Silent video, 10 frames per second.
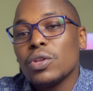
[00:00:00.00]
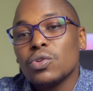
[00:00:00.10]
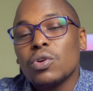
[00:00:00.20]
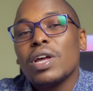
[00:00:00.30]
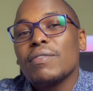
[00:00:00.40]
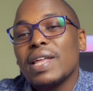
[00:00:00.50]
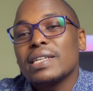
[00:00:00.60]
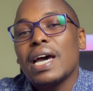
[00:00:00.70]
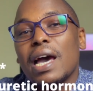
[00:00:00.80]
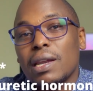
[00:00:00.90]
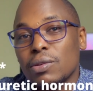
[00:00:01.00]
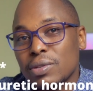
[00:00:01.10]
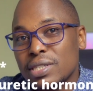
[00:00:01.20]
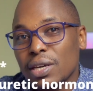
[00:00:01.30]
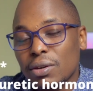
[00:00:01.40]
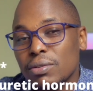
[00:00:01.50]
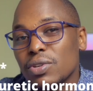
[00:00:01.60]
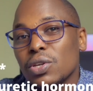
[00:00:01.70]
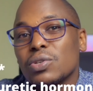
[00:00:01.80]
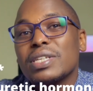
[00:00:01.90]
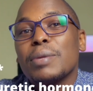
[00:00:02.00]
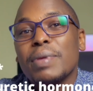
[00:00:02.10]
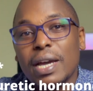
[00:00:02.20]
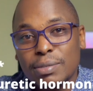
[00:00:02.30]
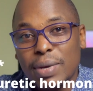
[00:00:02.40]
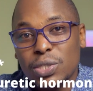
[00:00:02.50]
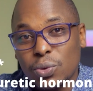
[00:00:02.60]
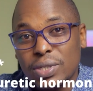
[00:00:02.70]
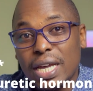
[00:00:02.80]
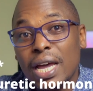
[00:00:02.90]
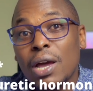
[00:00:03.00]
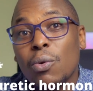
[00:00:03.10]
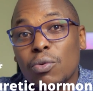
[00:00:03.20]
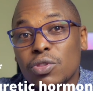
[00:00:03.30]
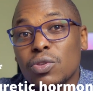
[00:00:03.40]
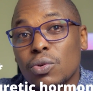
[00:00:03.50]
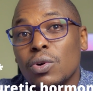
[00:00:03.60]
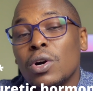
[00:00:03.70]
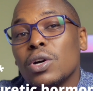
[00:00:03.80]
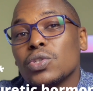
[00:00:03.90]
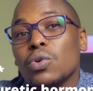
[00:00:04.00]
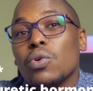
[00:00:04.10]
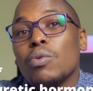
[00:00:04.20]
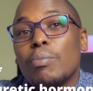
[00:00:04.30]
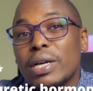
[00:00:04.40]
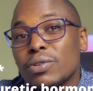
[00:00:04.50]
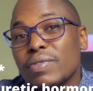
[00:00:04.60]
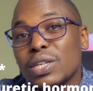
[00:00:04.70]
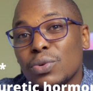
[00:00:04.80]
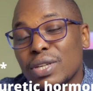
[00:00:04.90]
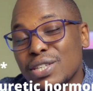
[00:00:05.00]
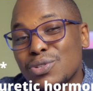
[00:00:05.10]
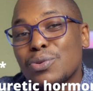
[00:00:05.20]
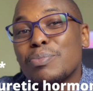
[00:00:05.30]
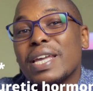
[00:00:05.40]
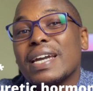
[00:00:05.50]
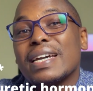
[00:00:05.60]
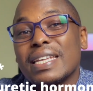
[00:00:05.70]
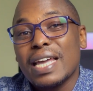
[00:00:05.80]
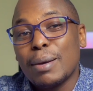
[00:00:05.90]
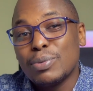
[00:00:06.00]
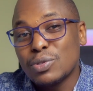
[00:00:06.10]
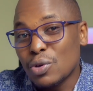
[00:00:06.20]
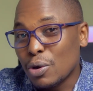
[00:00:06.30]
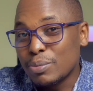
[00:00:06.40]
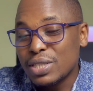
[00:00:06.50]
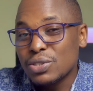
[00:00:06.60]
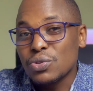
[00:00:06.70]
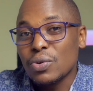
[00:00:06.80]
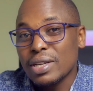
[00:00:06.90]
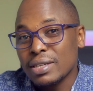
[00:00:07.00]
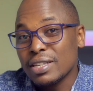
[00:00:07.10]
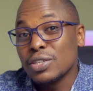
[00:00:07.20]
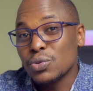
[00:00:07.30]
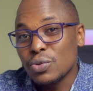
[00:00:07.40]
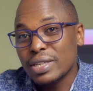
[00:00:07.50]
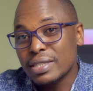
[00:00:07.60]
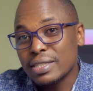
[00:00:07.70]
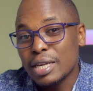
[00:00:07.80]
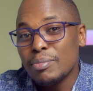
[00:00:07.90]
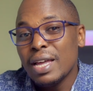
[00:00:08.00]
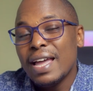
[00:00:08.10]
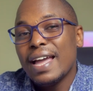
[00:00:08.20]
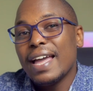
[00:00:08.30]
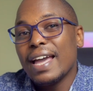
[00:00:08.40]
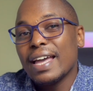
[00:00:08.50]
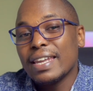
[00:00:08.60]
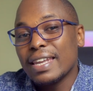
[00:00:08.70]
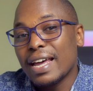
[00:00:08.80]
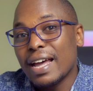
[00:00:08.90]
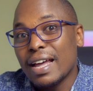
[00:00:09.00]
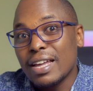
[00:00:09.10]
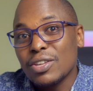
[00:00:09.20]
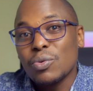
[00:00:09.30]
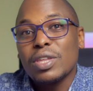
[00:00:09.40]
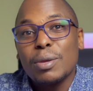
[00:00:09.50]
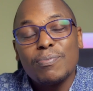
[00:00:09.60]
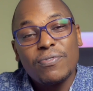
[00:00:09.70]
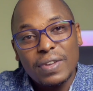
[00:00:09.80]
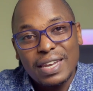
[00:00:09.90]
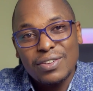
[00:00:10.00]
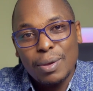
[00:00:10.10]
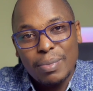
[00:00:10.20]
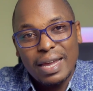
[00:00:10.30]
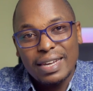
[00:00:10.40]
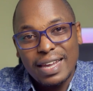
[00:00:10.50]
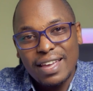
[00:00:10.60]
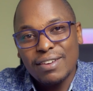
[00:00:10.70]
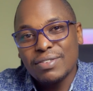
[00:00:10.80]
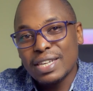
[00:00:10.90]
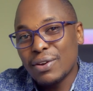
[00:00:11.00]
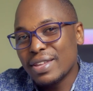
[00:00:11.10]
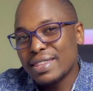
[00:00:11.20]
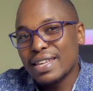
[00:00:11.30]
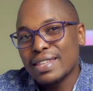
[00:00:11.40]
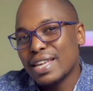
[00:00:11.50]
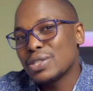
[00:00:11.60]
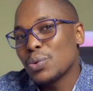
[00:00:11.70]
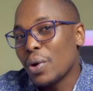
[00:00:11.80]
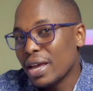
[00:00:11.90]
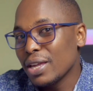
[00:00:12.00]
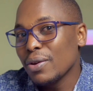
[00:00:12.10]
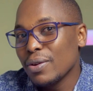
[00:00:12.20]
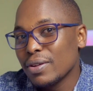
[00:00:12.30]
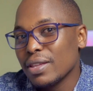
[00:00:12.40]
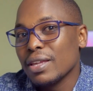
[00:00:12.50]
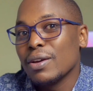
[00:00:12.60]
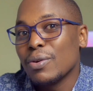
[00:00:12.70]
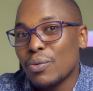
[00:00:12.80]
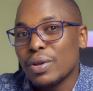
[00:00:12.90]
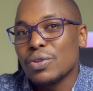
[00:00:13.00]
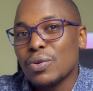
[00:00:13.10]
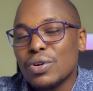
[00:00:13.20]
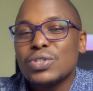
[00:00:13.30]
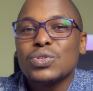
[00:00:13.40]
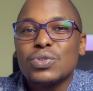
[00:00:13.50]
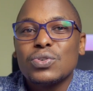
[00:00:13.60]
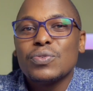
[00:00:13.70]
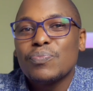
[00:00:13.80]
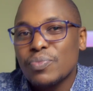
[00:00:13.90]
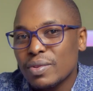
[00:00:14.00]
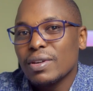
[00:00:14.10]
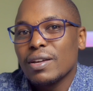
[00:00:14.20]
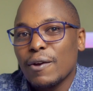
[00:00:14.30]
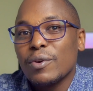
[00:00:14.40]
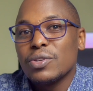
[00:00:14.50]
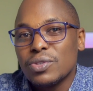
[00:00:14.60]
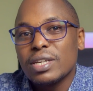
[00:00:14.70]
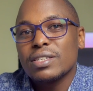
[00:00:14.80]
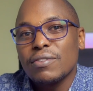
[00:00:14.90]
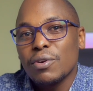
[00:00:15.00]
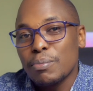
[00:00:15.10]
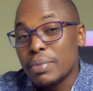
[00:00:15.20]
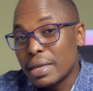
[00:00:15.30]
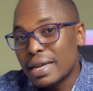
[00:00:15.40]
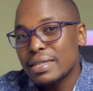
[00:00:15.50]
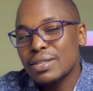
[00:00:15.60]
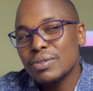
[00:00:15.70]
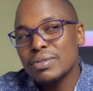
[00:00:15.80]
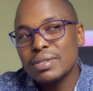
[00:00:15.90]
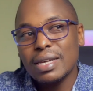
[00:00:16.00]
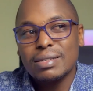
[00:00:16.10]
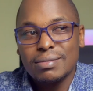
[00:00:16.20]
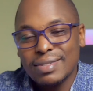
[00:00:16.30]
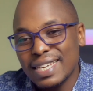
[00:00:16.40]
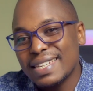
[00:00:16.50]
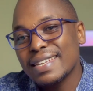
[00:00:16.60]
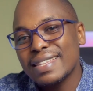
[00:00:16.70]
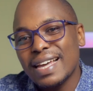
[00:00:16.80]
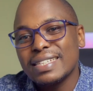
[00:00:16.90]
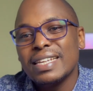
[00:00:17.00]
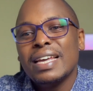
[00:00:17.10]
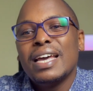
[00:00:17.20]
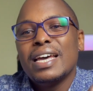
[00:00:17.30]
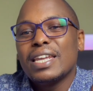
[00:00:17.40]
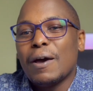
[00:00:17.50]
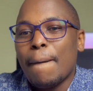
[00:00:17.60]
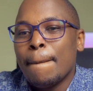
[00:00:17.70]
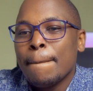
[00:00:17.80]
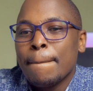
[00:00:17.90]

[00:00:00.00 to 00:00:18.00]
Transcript: you don't have that aldosterone, you're not keeping as much water with you. So much of that water is not being reabsorbed into your system. And you keep filling your bladder every now and then. That's why when you take several beers, you start getting that. Now,